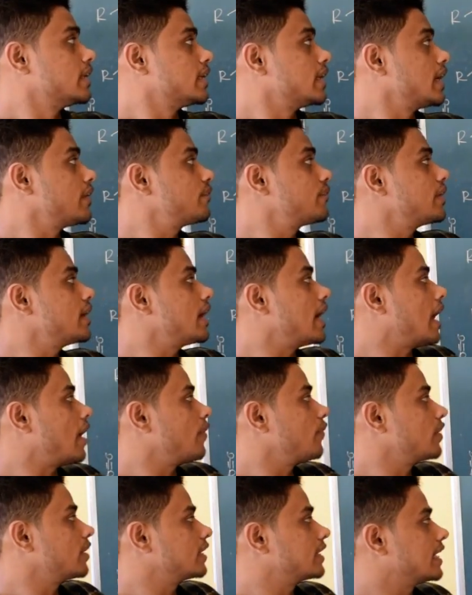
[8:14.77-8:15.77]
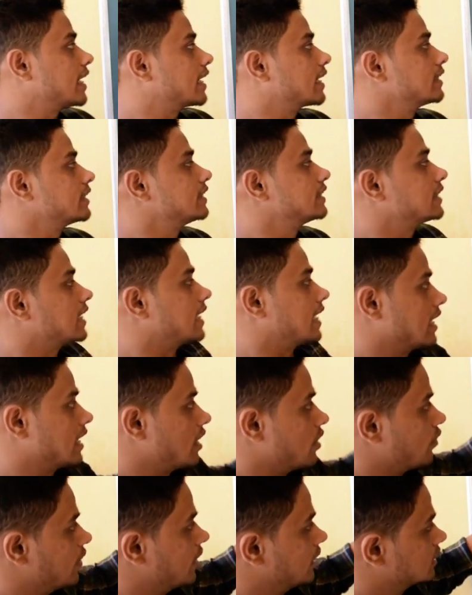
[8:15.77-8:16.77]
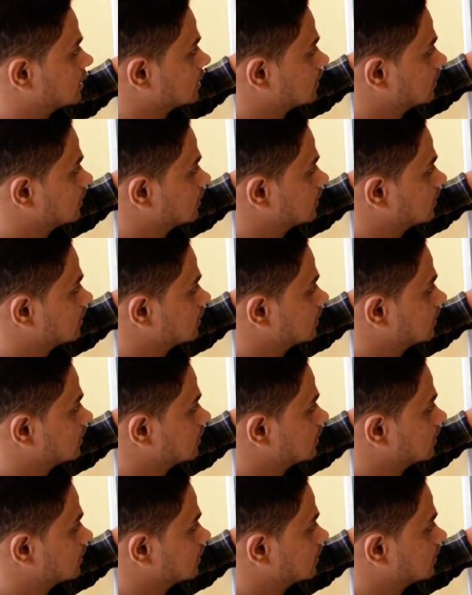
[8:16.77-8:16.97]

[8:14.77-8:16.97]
If we haven't taken this NaOH,